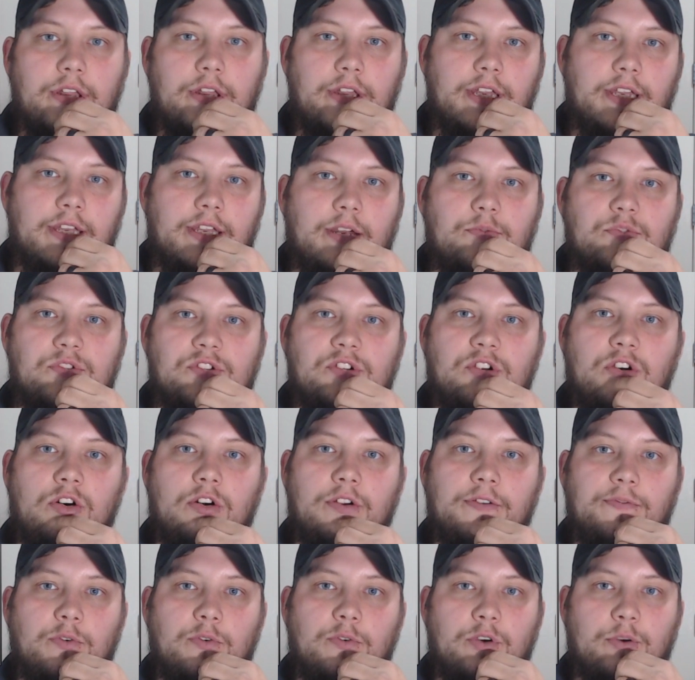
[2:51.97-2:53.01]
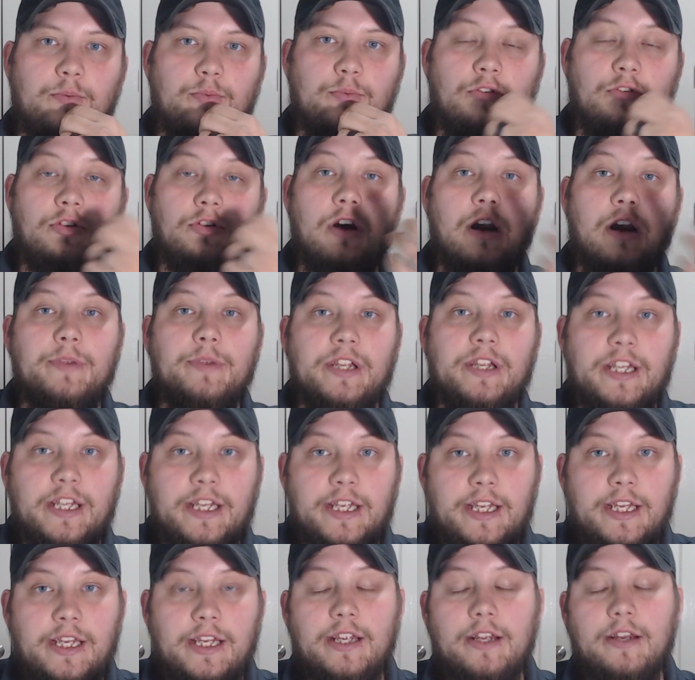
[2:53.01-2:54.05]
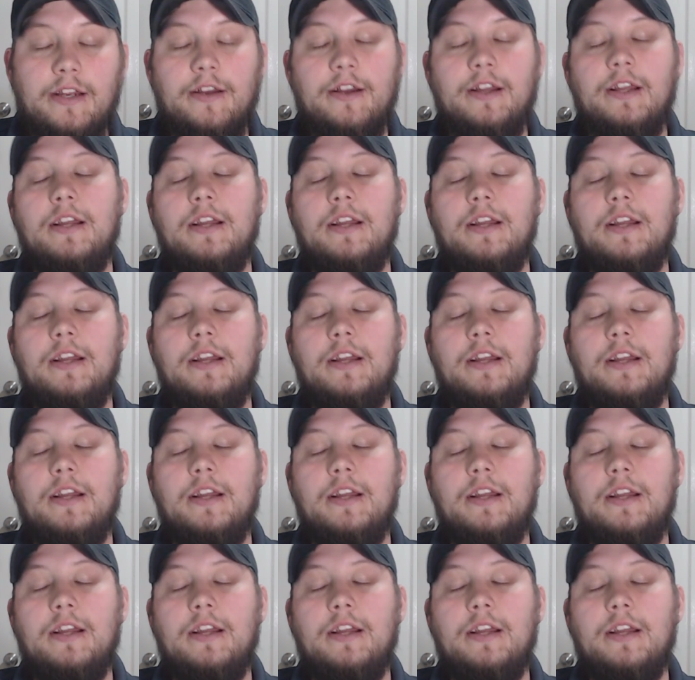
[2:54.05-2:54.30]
that I was called for to program a key.